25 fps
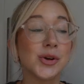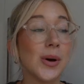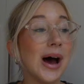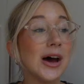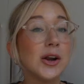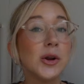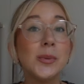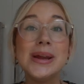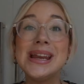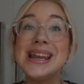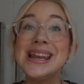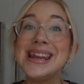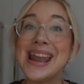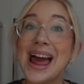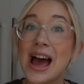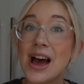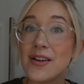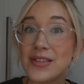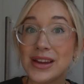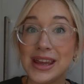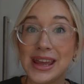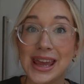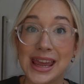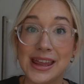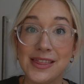how do we
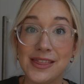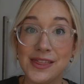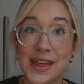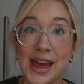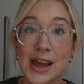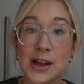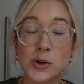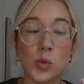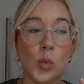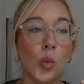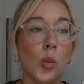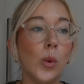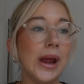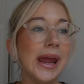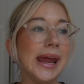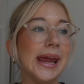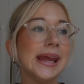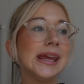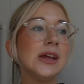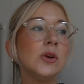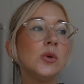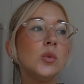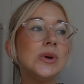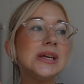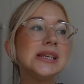navigate that? Where
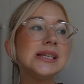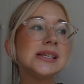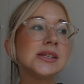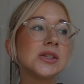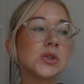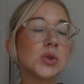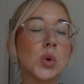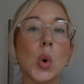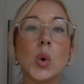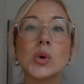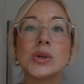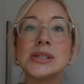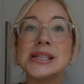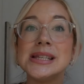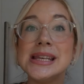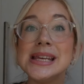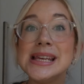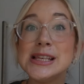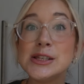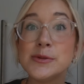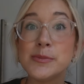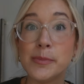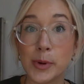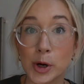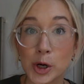can we source
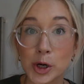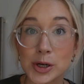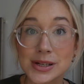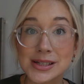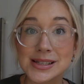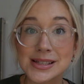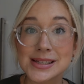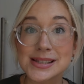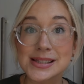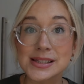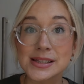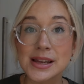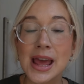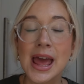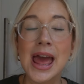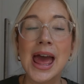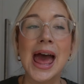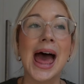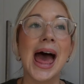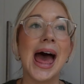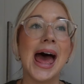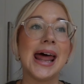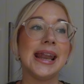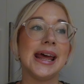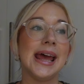these books
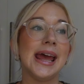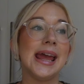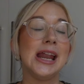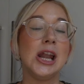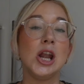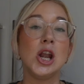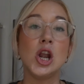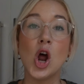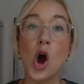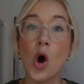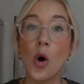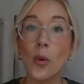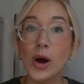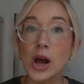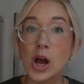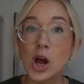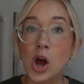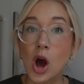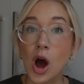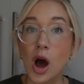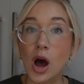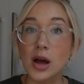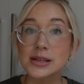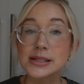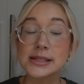at a lower
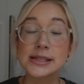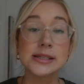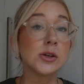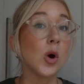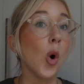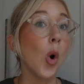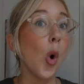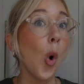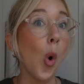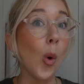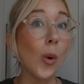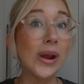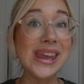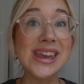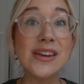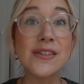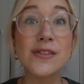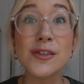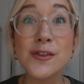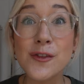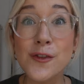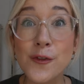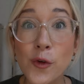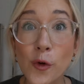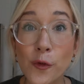cost or
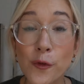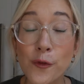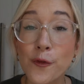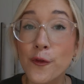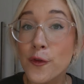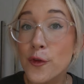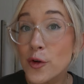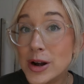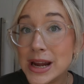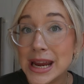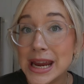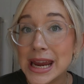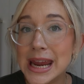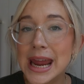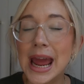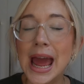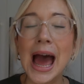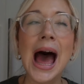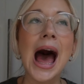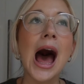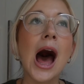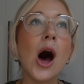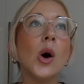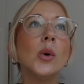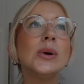even for free?
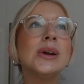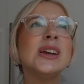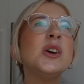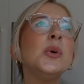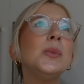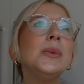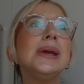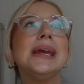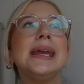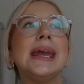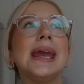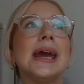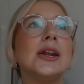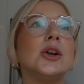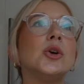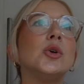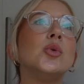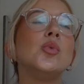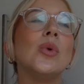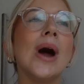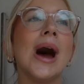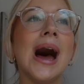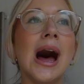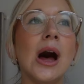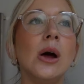How can we get
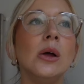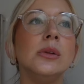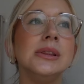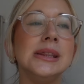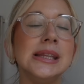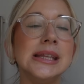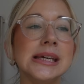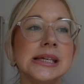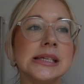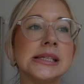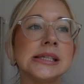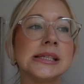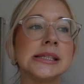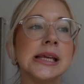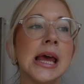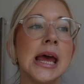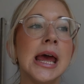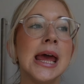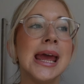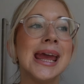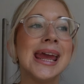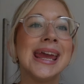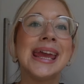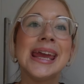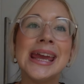around this
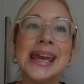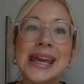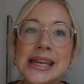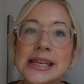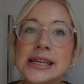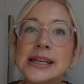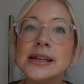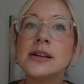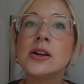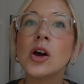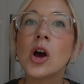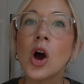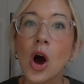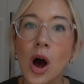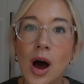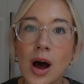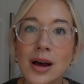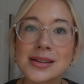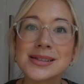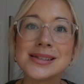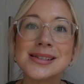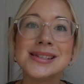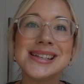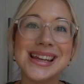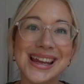hidden
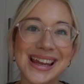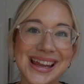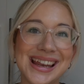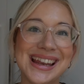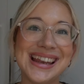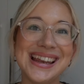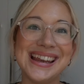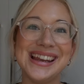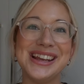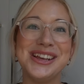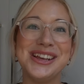cost in